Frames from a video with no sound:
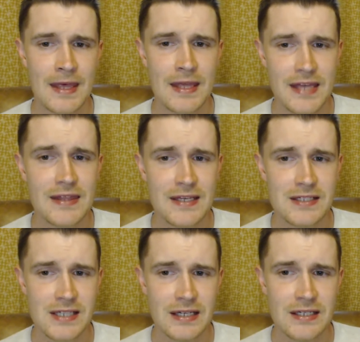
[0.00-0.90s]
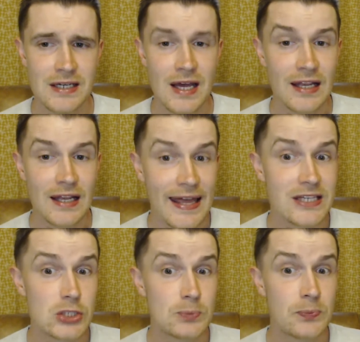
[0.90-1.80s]
Then they said,
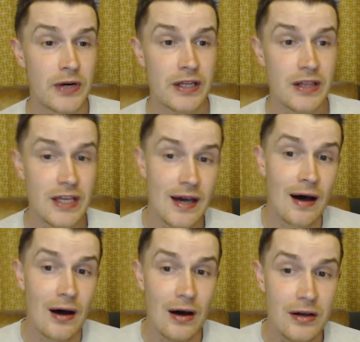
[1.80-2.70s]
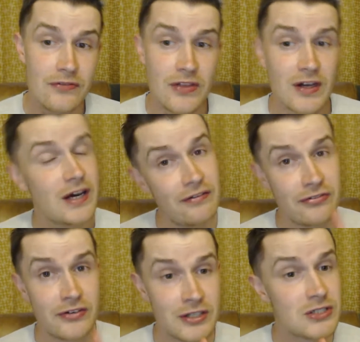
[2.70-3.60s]
"Let's bring the Ark of the
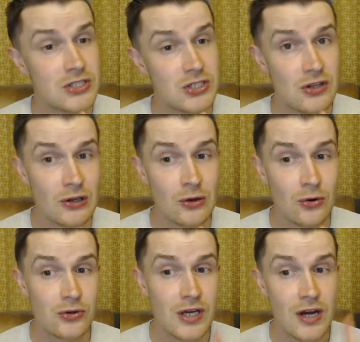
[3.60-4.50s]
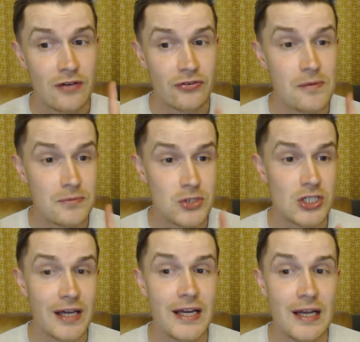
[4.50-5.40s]
Covenant to the Lord from
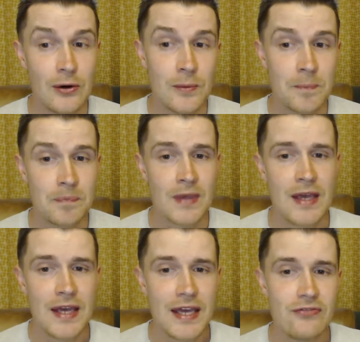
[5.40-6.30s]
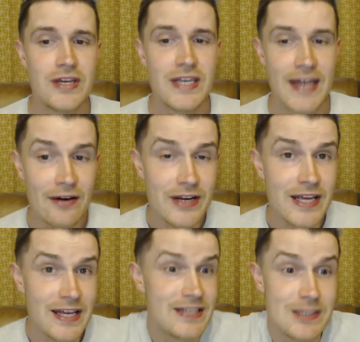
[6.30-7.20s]
Shiloh. If we carry
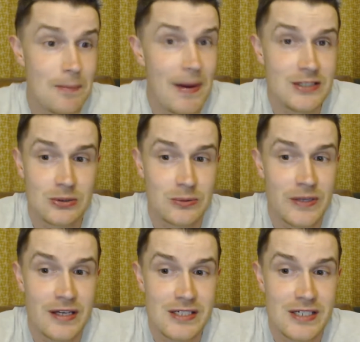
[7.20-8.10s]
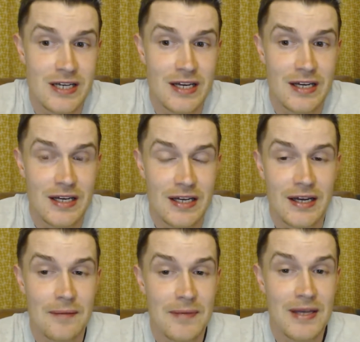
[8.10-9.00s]
it into battle with us,
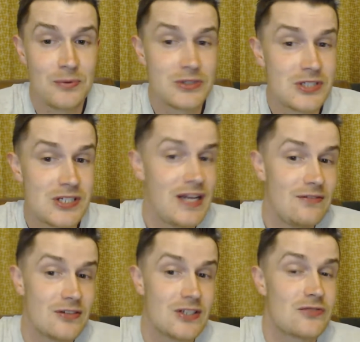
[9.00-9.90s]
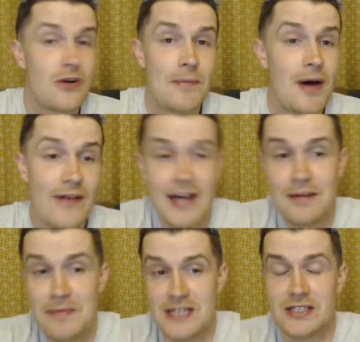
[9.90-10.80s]
it will save us from our
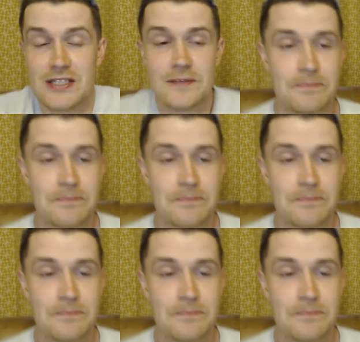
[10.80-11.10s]
enemies."